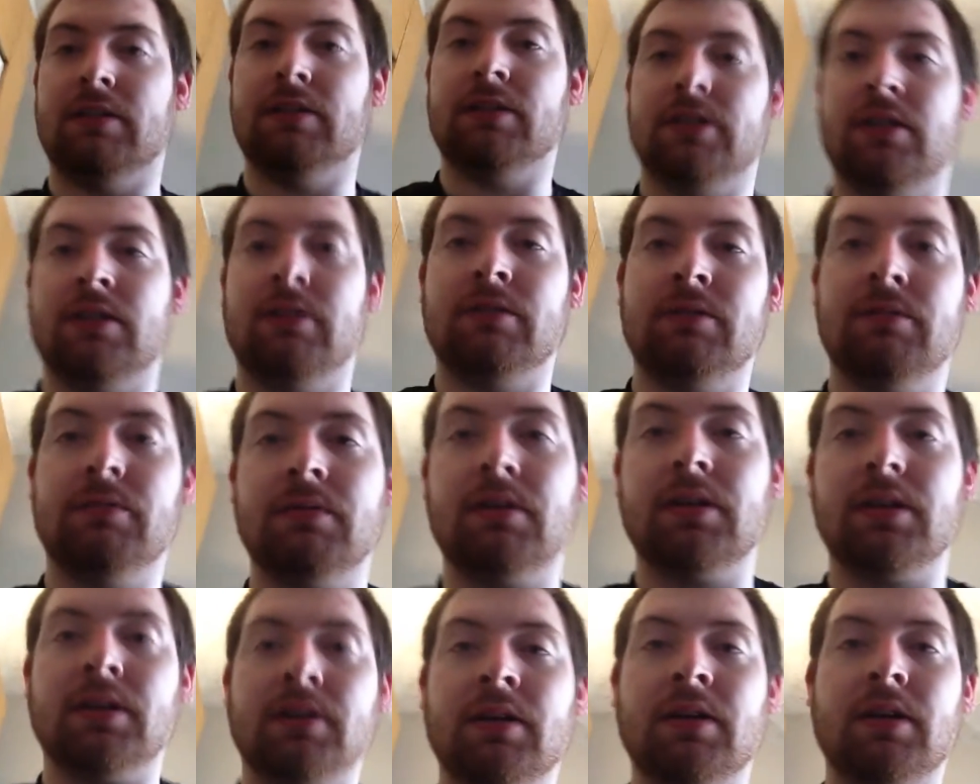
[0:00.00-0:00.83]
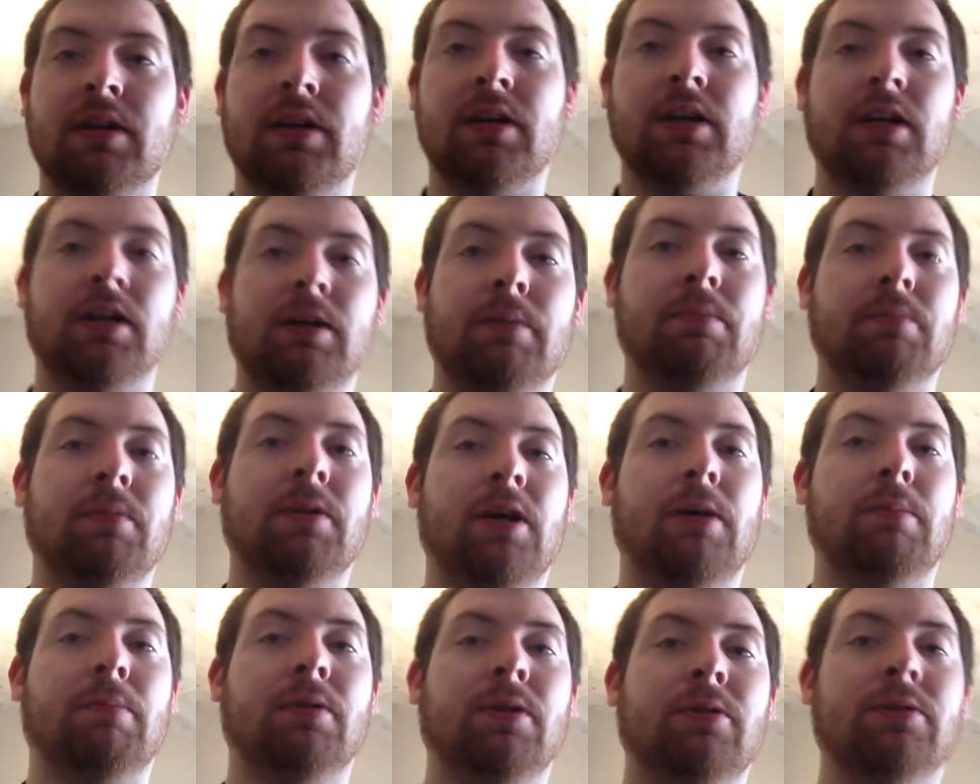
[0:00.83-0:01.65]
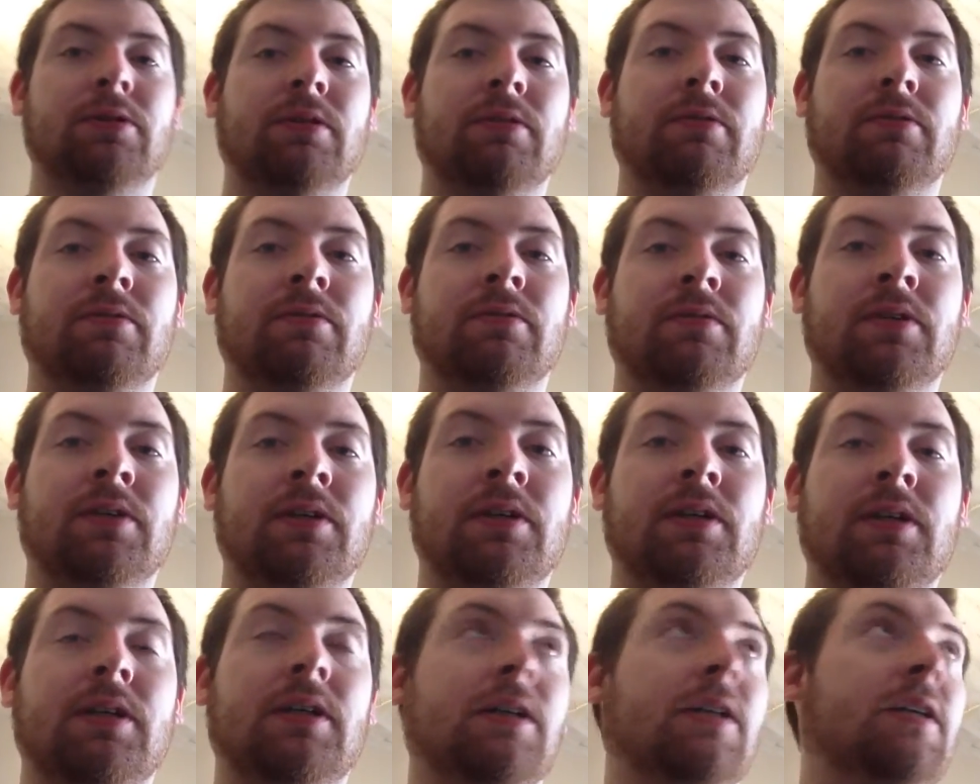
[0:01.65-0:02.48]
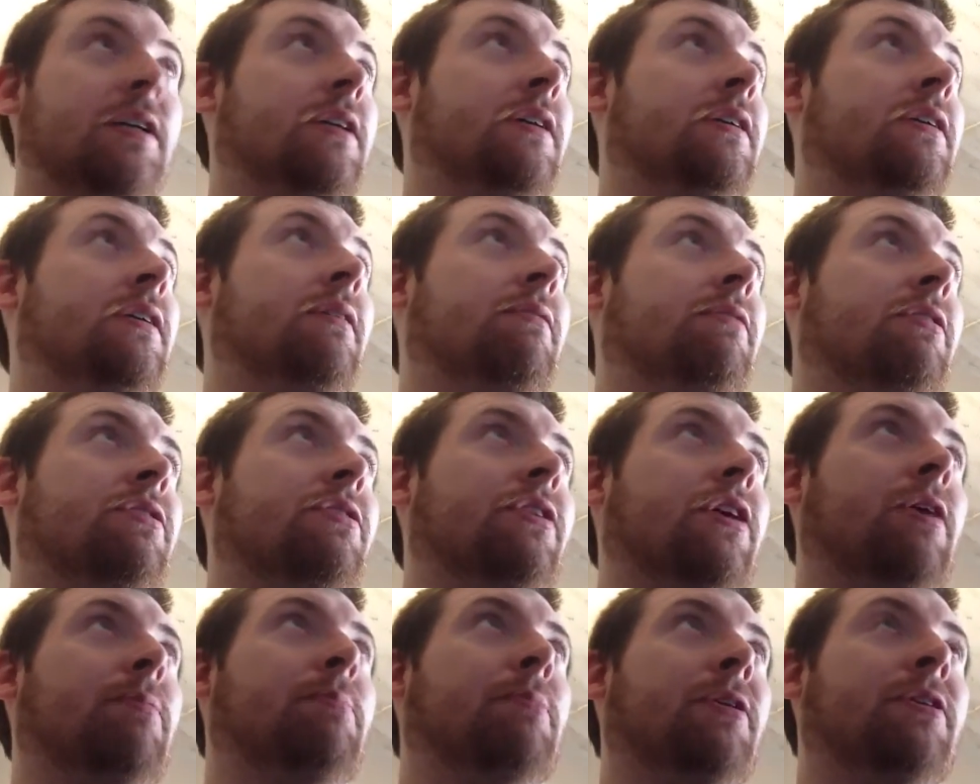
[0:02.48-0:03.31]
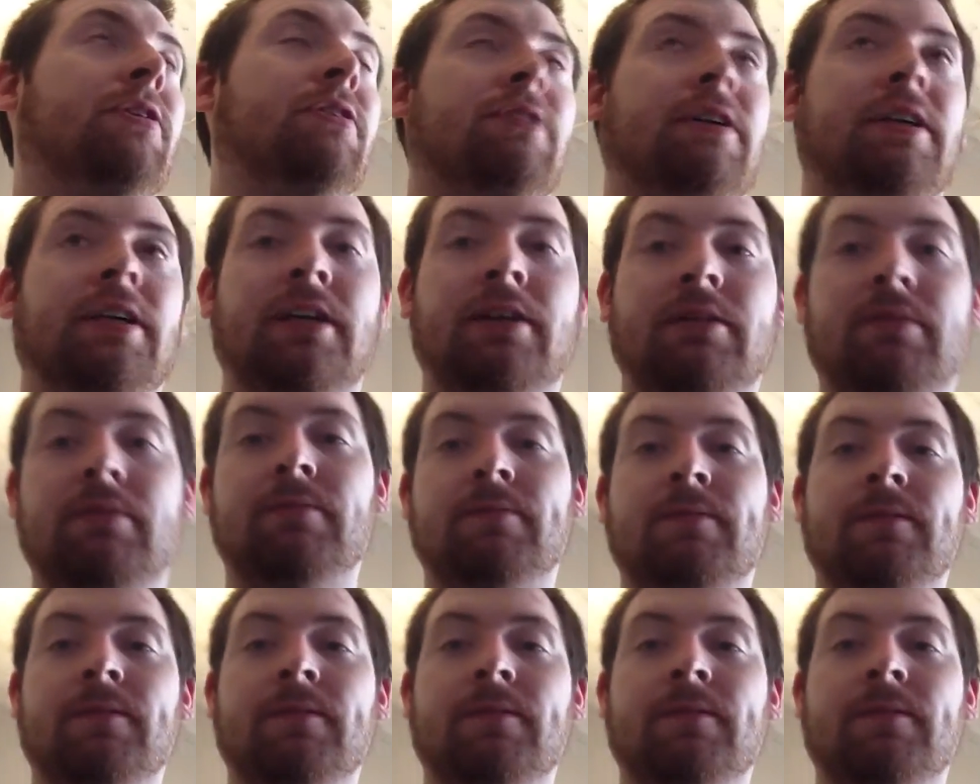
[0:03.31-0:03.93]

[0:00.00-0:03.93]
So you know, upload some. I'm gonna try to upload this right now.